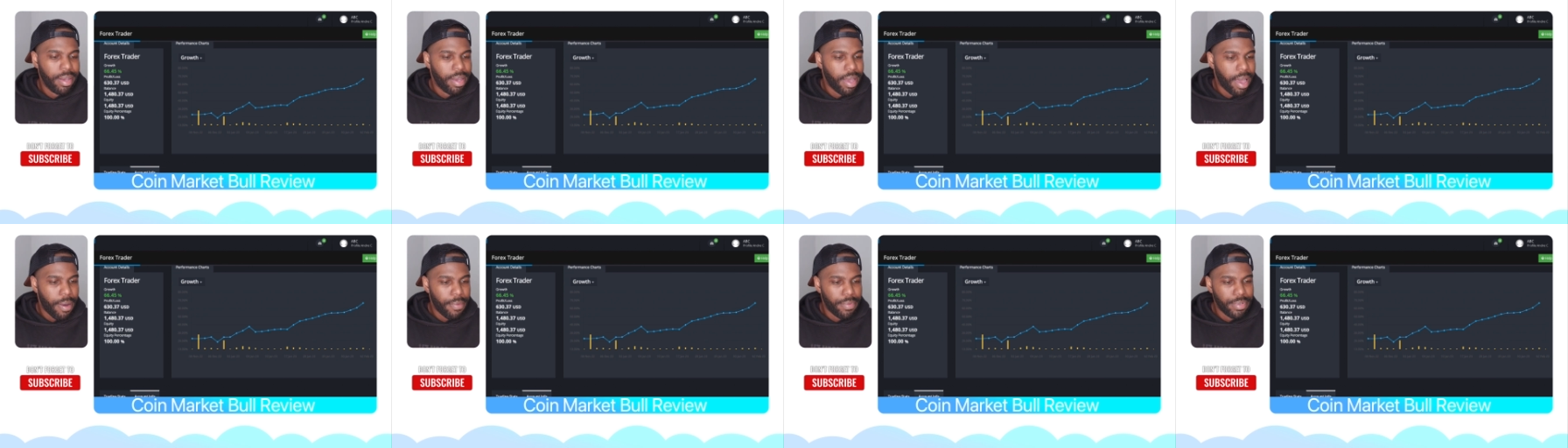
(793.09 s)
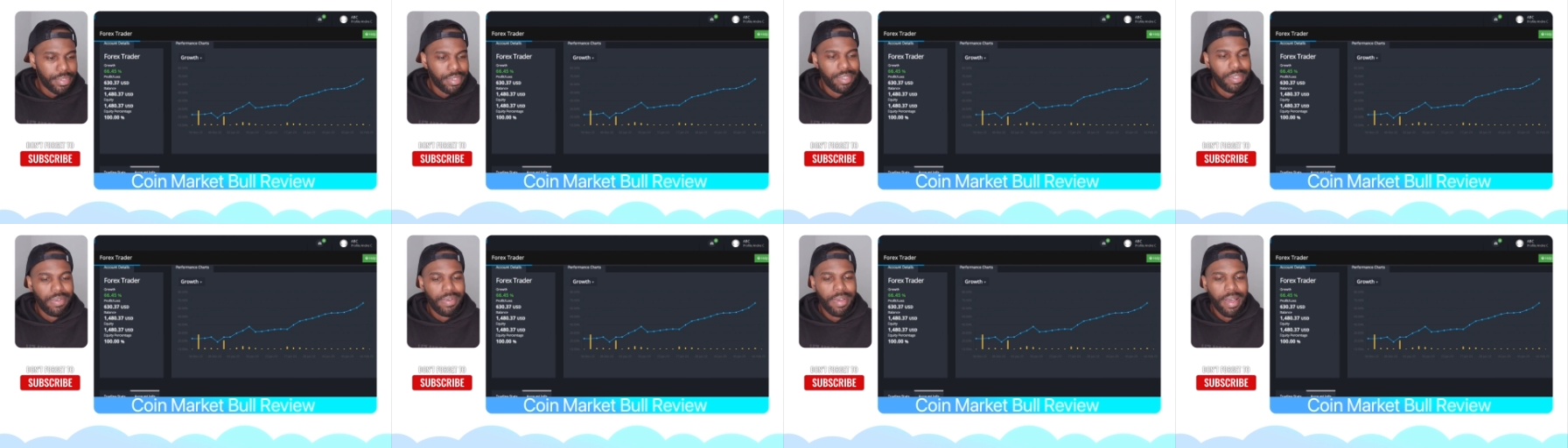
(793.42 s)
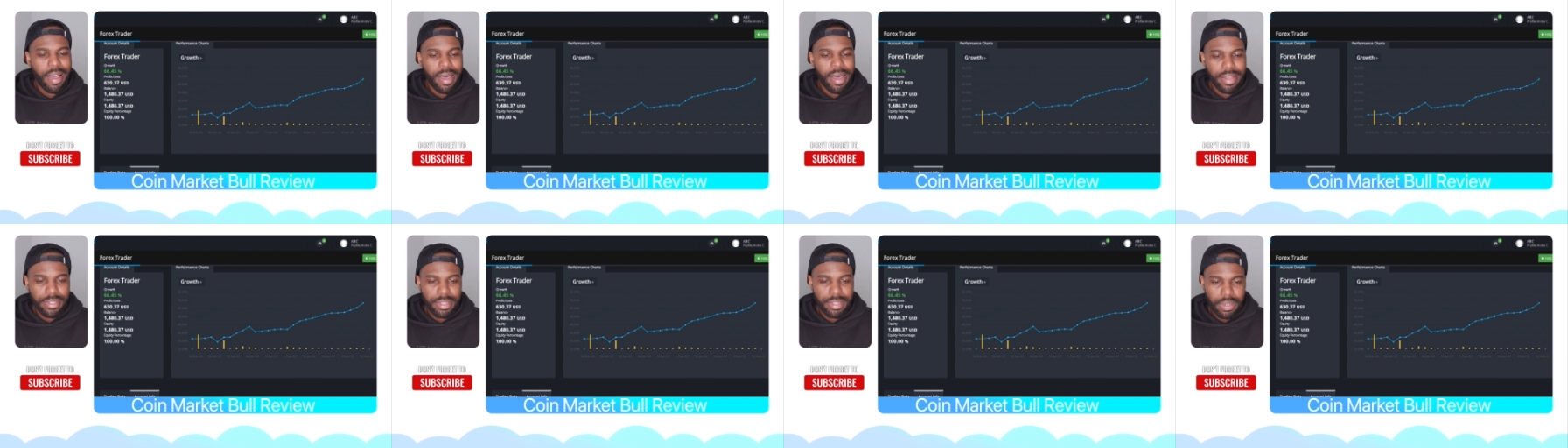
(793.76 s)
I will see you
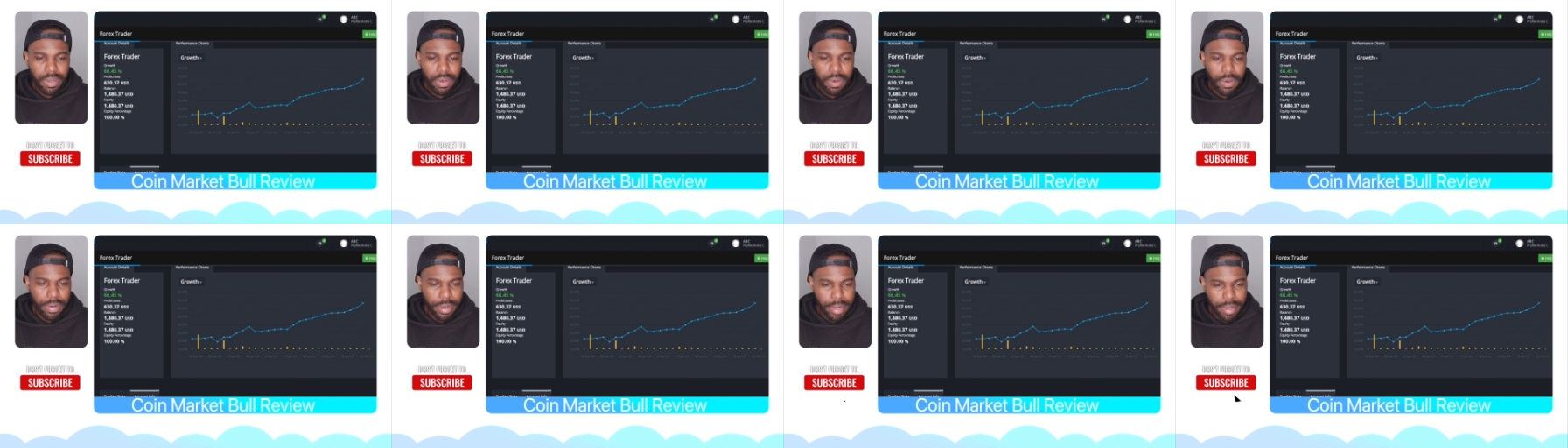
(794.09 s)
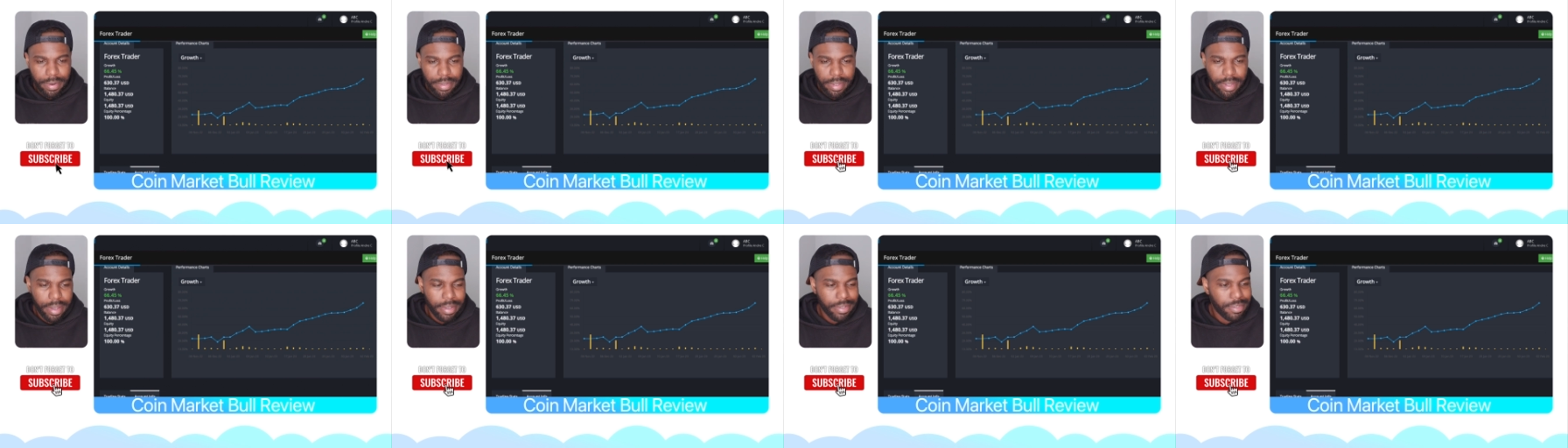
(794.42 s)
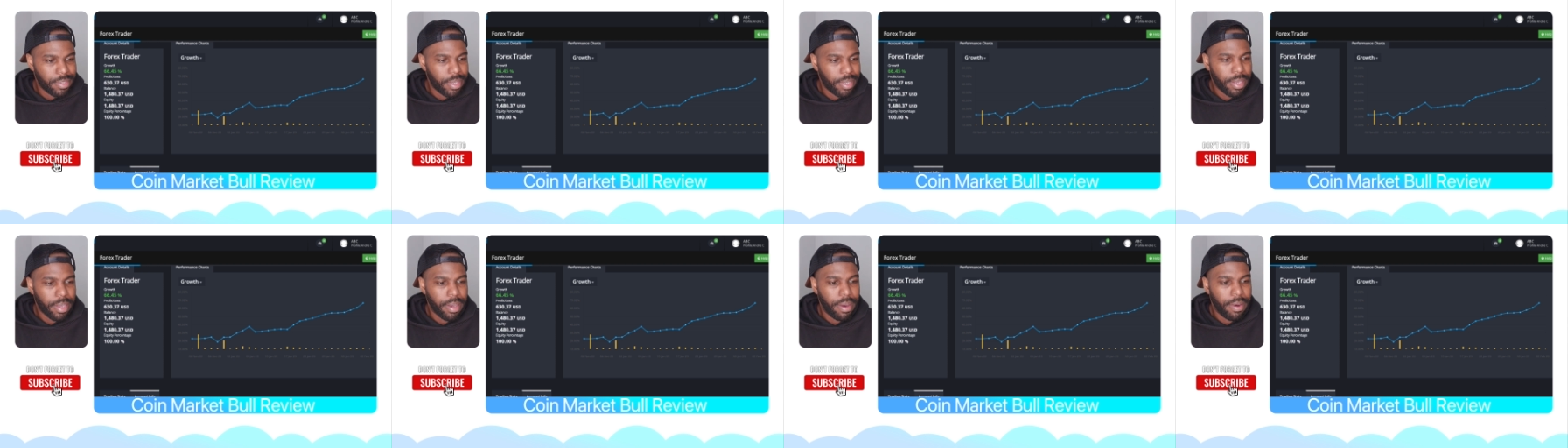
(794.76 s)
guys on the internet.
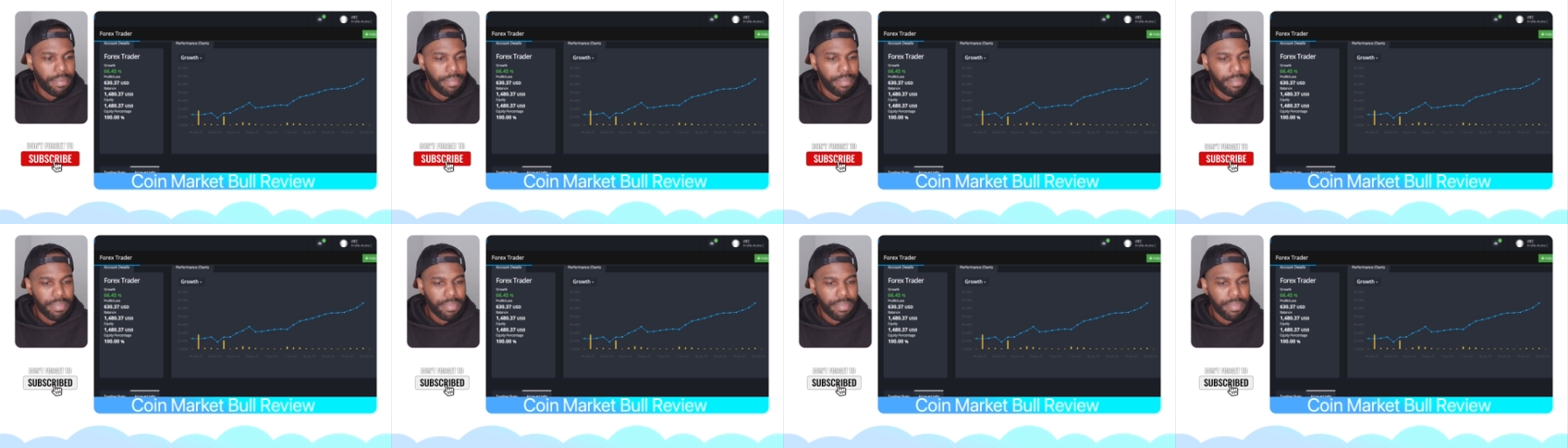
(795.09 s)
Take care.